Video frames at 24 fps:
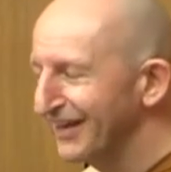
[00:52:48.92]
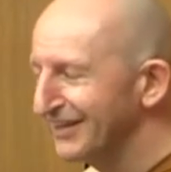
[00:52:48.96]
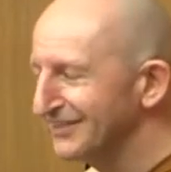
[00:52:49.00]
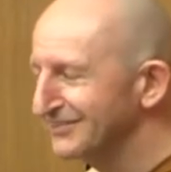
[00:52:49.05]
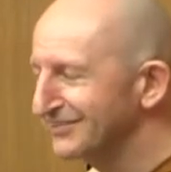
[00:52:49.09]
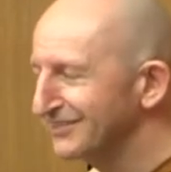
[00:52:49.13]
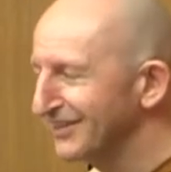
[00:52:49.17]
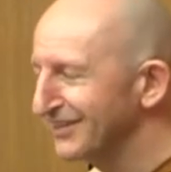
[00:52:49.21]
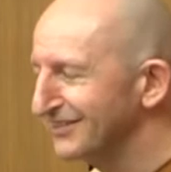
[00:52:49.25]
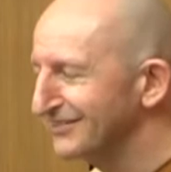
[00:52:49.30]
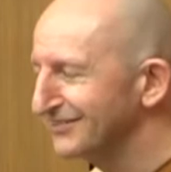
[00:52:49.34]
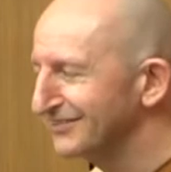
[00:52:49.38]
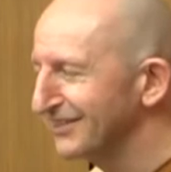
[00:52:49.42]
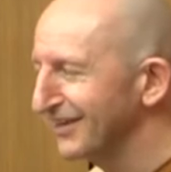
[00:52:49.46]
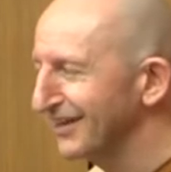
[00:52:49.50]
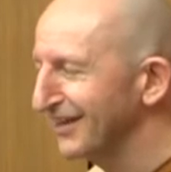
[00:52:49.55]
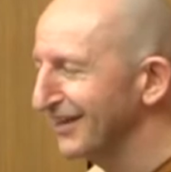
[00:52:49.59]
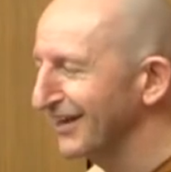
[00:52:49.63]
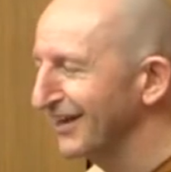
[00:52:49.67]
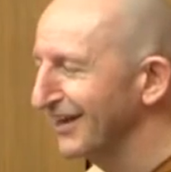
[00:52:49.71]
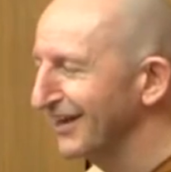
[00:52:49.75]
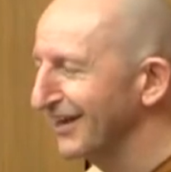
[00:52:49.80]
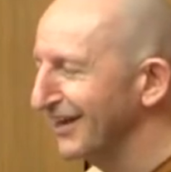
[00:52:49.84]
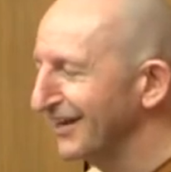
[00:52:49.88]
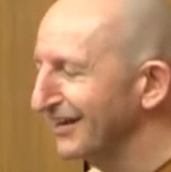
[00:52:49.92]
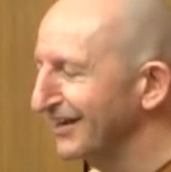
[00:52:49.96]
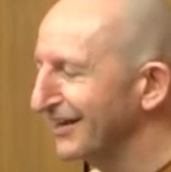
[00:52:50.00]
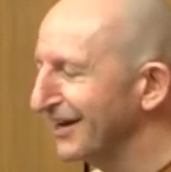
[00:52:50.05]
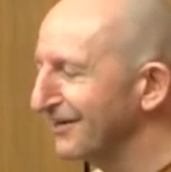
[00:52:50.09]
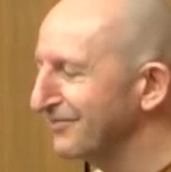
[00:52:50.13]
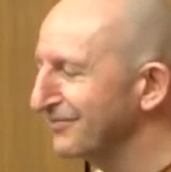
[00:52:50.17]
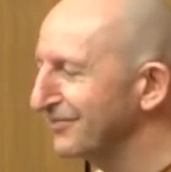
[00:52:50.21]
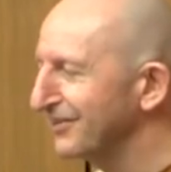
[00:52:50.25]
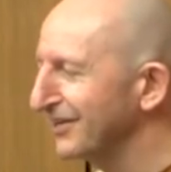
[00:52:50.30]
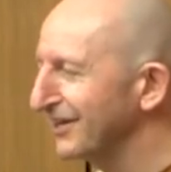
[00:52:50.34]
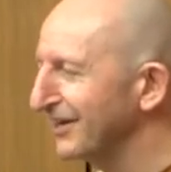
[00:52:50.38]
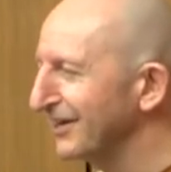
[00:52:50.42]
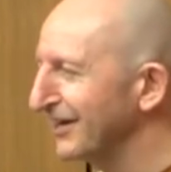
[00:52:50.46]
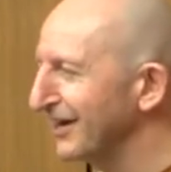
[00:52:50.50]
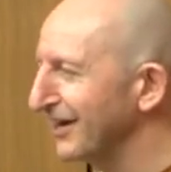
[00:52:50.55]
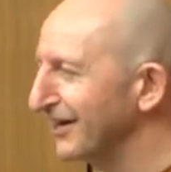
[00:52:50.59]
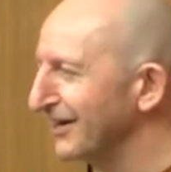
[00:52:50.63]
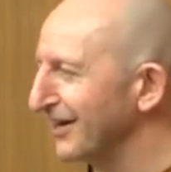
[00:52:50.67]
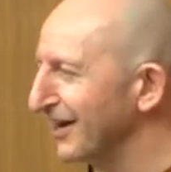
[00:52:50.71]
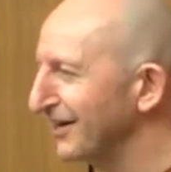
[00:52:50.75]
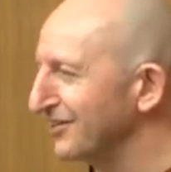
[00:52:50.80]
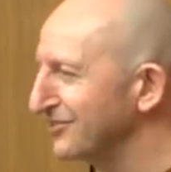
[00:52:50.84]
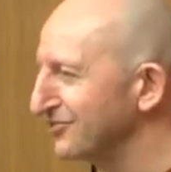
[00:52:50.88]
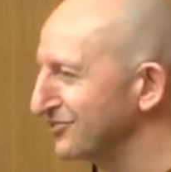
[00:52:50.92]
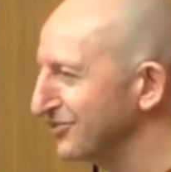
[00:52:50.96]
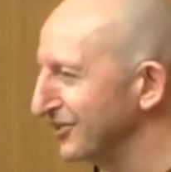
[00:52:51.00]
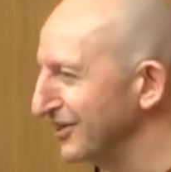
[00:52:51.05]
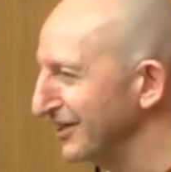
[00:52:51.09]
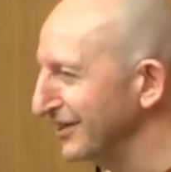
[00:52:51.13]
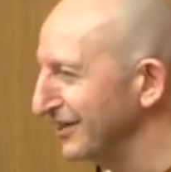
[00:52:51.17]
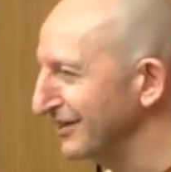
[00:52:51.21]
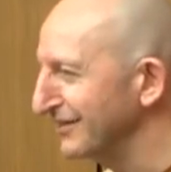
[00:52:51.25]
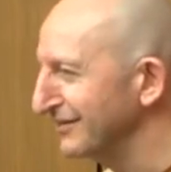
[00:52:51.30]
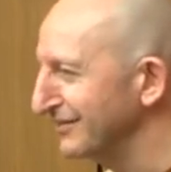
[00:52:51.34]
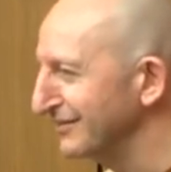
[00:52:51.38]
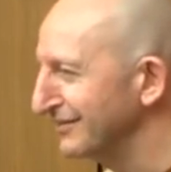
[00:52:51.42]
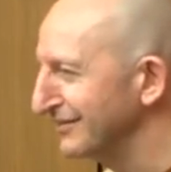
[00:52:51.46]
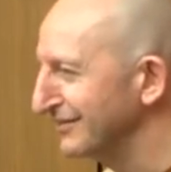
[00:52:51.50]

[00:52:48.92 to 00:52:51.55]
He says, "Governing a country